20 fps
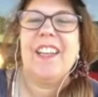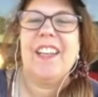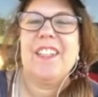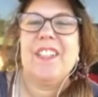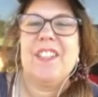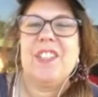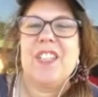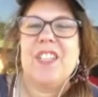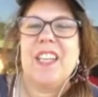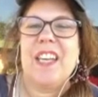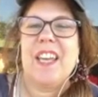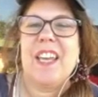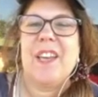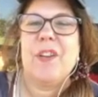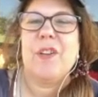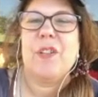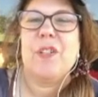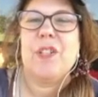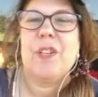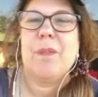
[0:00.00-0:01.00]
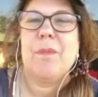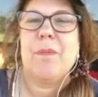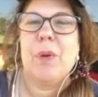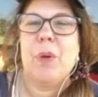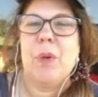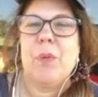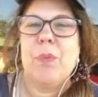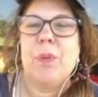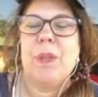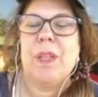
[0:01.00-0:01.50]
It's like energy in
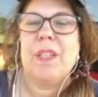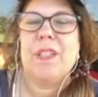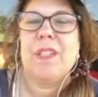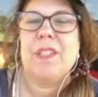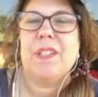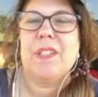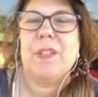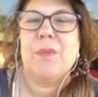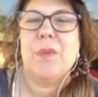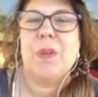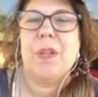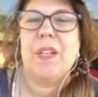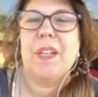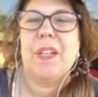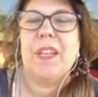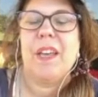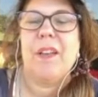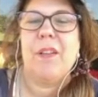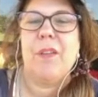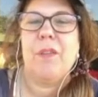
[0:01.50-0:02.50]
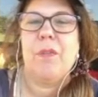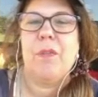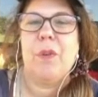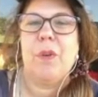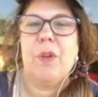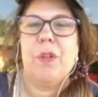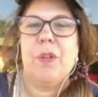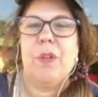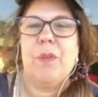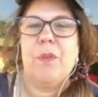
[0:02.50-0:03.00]
both places, one in
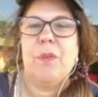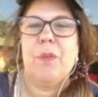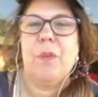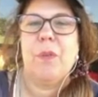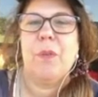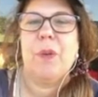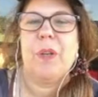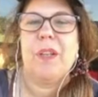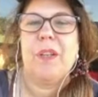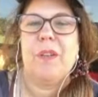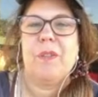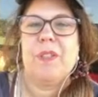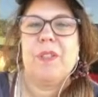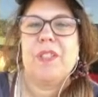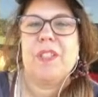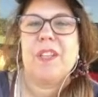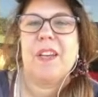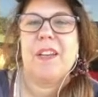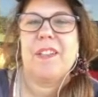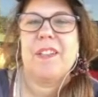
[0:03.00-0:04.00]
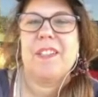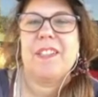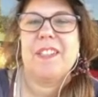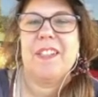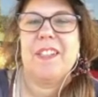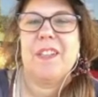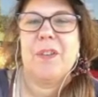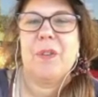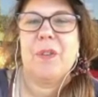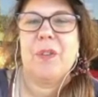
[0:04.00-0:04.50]
California and one in
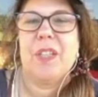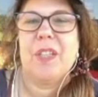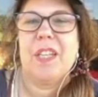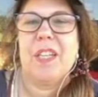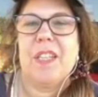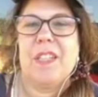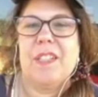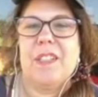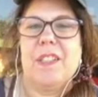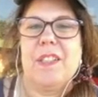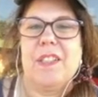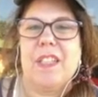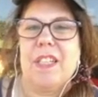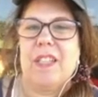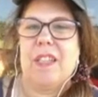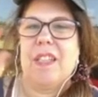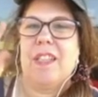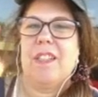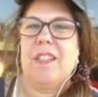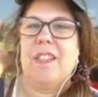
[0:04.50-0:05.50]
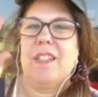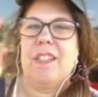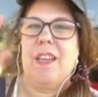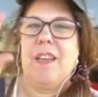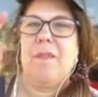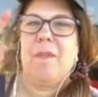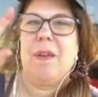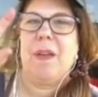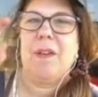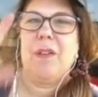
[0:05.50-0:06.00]
Wisconsin here with the kids. It's like that
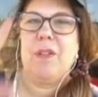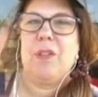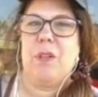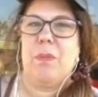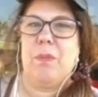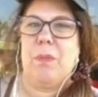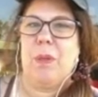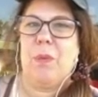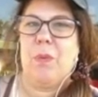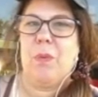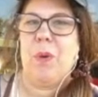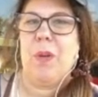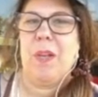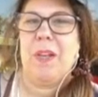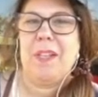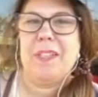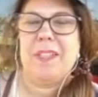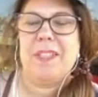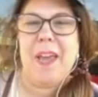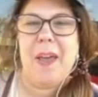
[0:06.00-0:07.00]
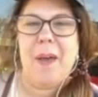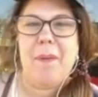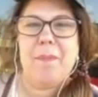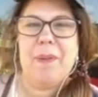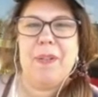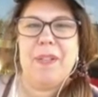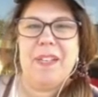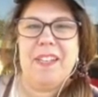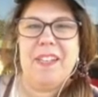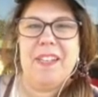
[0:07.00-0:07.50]
same energy. I'm like, what is
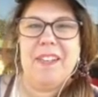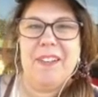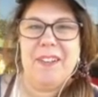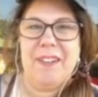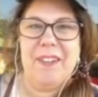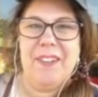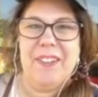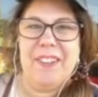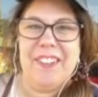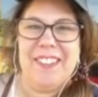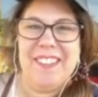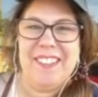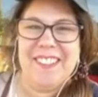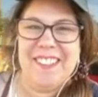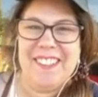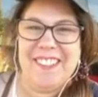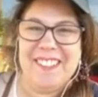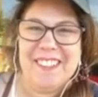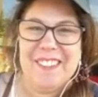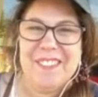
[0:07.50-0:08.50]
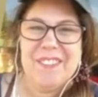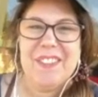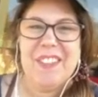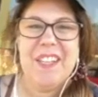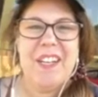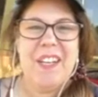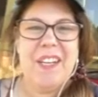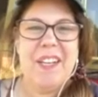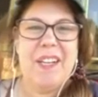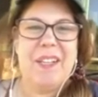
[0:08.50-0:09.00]
happening here?
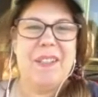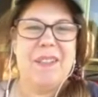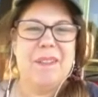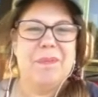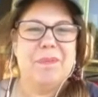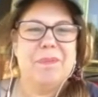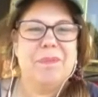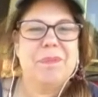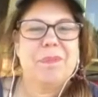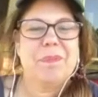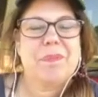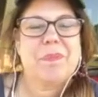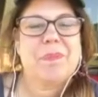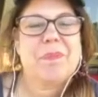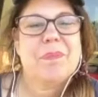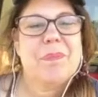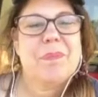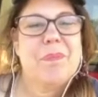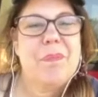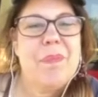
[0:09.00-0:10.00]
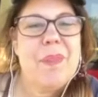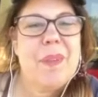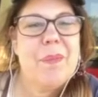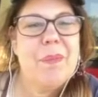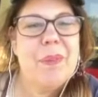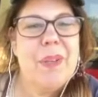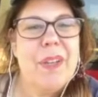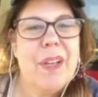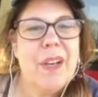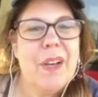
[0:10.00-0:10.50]
But
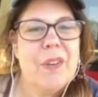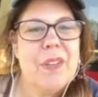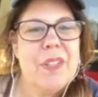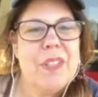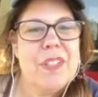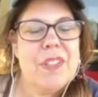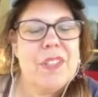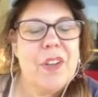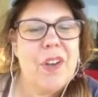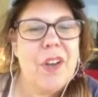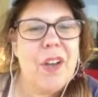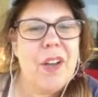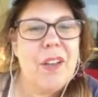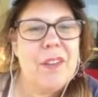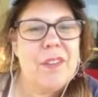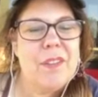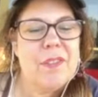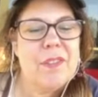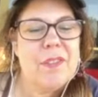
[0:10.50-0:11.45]
now he's on.